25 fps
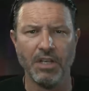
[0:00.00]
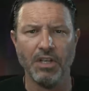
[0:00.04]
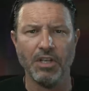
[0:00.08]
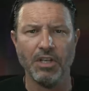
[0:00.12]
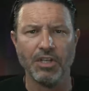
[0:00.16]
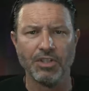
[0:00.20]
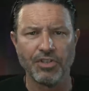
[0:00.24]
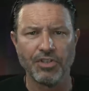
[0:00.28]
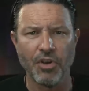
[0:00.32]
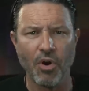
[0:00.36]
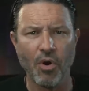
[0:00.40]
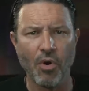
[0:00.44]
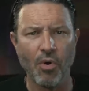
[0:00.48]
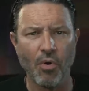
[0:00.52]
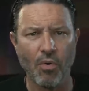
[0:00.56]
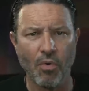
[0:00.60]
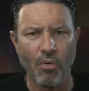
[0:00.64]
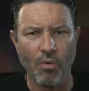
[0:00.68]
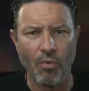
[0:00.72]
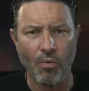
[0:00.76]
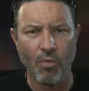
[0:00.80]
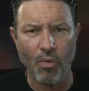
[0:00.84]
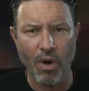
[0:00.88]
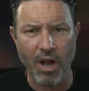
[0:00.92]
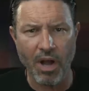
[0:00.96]
So
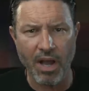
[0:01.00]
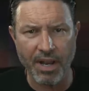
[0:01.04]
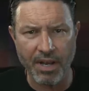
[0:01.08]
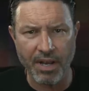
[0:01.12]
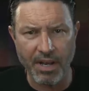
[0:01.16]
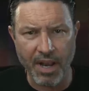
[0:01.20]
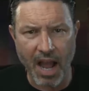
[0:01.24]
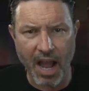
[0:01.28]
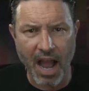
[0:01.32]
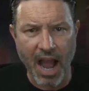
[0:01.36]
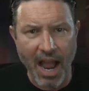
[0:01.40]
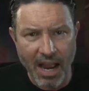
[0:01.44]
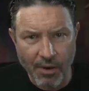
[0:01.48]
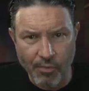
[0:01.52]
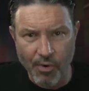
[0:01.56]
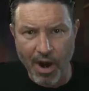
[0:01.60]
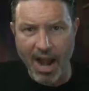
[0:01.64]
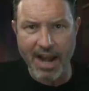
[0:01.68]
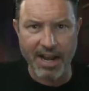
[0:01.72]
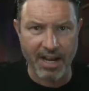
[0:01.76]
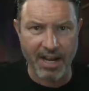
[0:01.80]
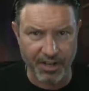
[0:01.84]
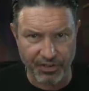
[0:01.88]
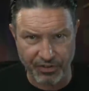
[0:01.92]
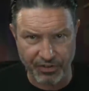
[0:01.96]
when I ran
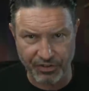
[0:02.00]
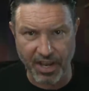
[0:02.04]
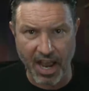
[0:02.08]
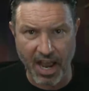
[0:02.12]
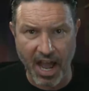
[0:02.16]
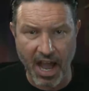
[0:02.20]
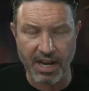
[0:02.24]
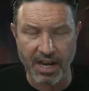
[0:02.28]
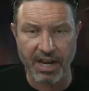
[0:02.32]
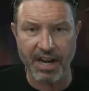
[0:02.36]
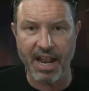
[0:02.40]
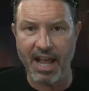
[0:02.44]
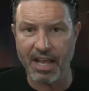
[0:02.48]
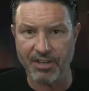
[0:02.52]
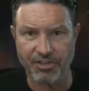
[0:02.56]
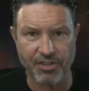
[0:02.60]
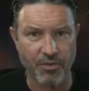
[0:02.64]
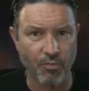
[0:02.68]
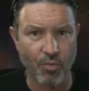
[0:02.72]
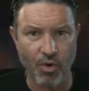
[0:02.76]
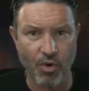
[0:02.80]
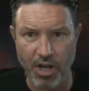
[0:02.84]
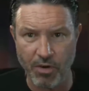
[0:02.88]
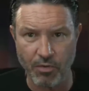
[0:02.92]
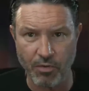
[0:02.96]
into Scott and asked him
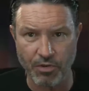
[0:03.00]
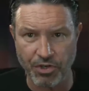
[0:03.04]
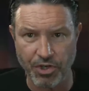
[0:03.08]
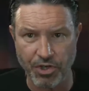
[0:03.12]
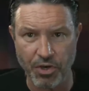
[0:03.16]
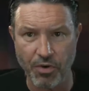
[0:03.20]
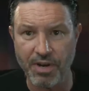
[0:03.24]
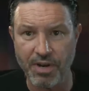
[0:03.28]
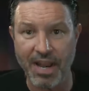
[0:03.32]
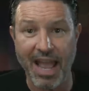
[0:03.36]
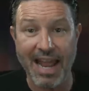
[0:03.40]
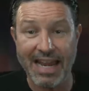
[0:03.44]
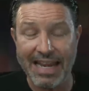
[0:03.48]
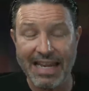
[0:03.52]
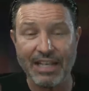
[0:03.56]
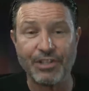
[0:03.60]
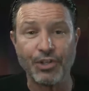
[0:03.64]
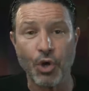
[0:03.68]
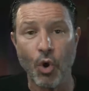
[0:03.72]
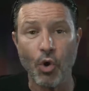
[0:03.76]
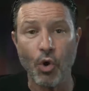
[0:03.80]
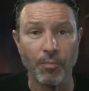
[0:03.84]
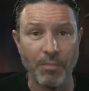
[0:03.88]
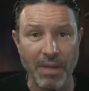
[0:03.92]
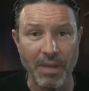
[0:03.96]
what he was doing, and he
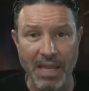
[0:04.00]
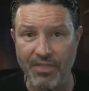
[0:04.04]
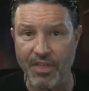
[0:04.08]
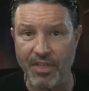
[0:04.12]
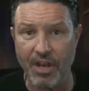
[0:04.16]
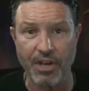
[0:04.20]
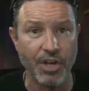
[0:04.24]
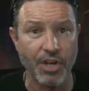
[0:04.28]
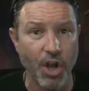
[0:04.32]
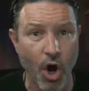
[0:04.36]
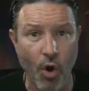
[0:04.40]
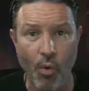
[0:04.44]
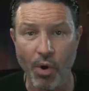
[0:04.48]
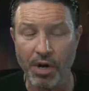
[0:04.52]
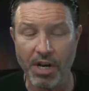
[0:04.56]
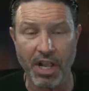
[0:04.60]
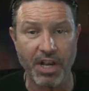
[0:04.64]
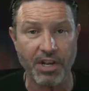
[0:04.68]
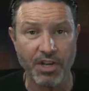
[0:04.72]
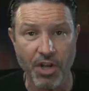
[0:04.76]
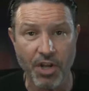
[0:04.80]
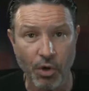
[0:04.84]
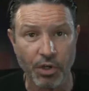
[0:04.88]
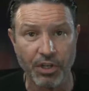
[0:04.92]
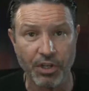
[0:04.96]
told me that no one had
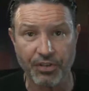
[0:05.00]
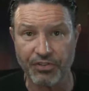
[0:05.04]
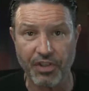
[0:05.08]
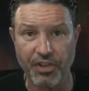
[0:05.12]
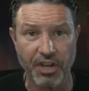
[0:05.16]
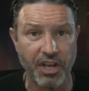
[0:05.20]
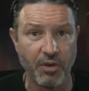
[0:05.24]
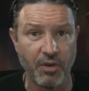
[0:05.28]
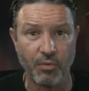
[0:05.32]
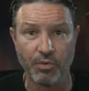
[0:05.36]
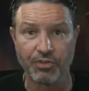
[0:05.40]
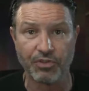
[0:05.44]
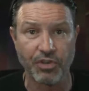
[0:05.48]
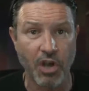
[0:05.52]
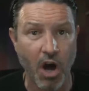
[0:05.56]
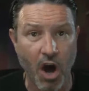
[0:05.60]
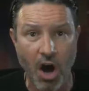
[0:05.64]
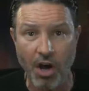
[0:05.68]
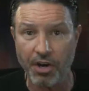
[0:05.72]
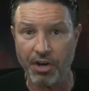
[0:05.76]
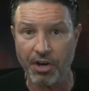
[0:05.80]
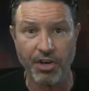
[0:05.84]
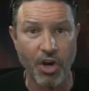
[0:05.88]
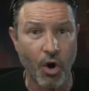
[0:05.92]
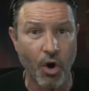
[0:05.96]
noticed that he was
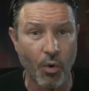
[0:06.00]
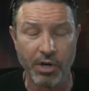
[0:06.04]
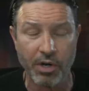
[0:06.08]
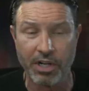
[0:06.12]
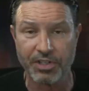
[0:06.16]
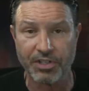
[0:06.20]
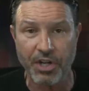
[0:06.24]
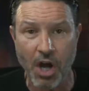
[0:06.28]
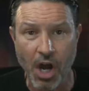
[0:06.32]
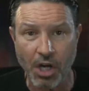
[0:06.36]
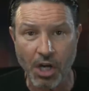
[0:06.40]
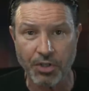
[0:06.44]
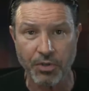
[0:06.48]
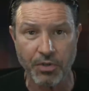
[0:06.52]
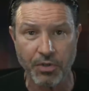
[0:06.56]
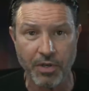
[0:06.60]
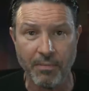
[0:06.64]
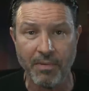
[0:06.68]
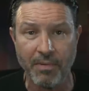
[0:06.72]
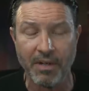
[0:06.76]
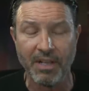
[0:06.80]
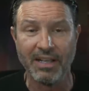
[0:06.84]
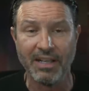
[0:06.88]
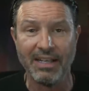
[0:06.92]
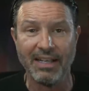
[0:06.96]
gone and no one had talked to him,
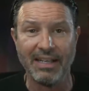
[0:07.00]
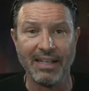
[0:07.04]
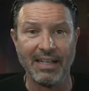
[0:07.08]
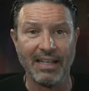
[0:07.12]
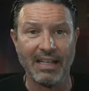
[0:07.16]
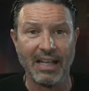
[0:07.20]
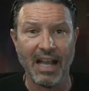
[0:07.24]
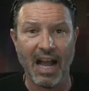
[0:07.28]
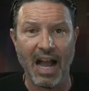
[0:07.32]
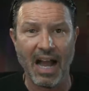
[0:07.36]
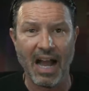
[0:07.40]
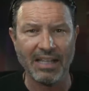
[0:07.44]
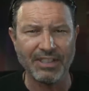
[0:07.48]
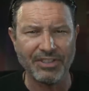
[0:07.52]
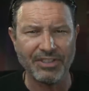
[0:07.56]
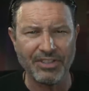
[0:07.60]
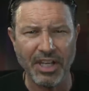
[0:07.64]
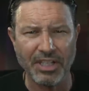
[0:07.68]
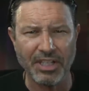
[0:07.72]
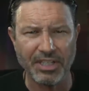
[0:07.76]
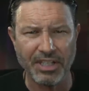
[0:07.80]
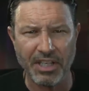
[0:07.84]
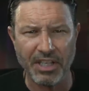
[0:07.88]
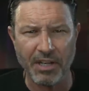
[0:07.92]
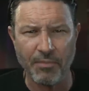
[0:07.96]
I said
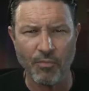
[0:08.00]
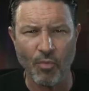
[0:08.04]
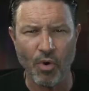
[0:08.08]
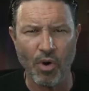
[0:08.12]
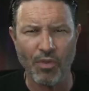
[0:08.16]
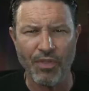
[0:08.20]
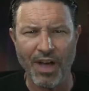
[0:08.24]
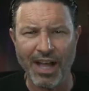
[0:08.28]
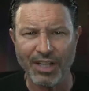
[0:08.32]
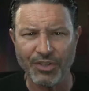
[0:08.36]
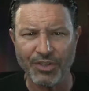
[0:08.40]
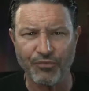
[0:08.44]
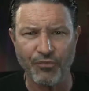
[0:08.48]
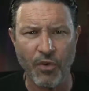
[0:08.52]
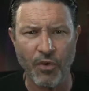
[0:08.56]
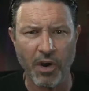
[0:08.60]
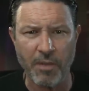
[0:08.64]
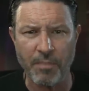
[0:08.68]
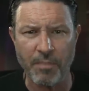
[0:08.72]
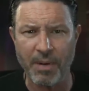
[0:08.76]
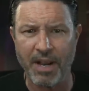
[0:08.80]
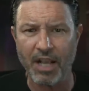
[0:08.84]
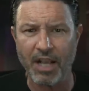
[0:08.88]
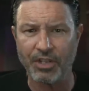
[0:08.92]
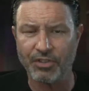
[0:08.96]
to him, Well, that's funny
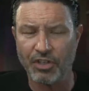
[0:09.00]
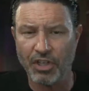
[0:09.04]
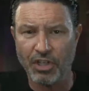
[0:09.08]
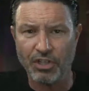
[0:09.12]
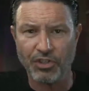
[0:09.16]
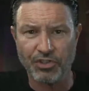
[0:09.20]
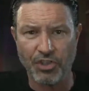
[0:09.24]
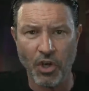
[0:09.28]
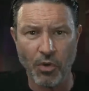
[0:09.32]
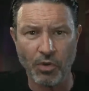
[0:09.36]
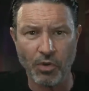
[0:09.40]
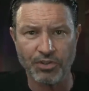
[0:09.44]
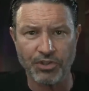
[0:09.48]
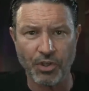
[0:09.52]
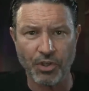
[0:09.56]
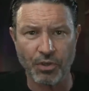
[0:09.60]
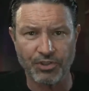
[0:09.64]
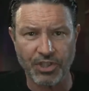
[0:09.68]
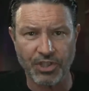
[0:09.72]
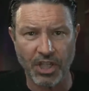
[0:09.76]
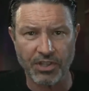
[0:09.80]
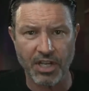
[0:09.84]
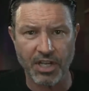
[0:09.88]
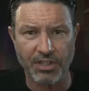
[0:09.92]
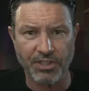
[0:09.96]
because so and so
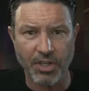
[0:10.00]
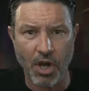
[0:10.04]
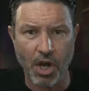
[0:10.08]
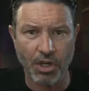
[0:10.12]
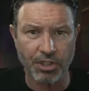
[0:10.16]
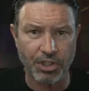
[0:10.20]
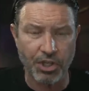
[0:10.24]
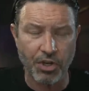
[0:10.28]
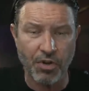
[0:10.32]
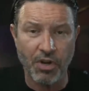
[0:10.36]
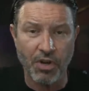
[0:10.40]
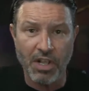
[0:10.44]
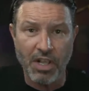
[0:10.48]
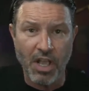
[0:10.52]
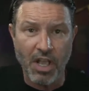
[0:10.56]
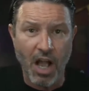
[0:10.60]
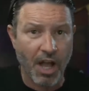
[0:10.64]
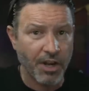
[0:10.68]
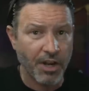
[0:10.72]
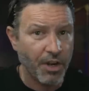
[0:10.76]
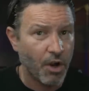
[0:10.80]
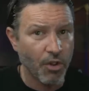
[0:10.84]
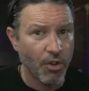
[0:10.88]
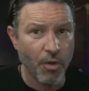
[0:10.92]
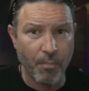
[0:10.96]
said they talked to you. I
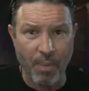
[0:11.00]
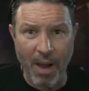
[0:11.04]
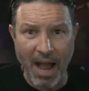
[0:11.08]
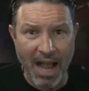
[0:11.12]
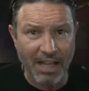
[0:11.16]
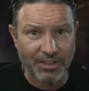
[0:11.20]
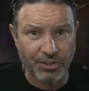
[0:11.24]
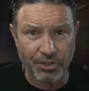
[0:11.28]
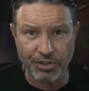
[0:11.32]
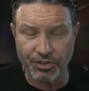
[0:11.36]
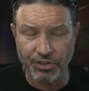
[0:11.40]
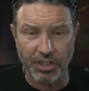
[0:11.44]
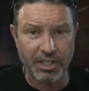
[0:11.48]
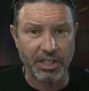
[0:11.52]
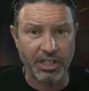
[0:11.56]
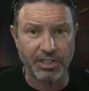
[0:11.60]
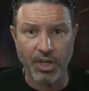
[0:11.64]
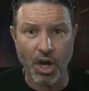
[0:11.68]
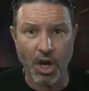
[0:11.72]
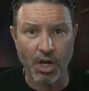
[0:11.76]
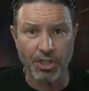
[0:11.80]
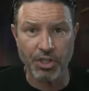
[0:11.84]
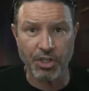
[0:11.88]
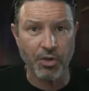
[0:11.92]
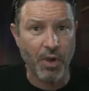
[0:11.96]
know the pastor said he
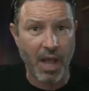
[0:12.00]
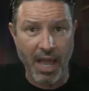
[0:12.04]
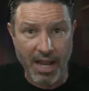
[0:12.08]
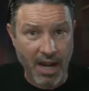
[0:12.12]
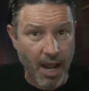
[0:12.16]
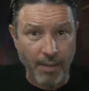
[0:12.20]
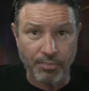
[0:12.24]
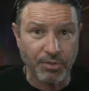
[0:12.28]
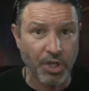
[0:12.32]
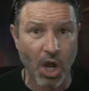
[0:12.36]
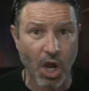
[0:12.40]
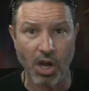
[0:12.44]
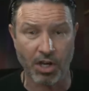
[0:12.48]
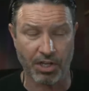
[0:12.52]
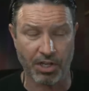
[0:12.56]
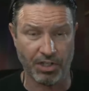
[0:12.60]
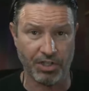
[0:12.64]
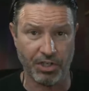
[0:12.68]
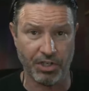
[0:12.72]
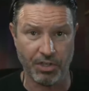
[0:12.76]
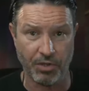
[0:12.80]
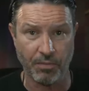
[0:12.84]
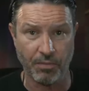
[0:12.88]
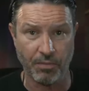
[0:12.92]
talked to you, and I'm talking to you.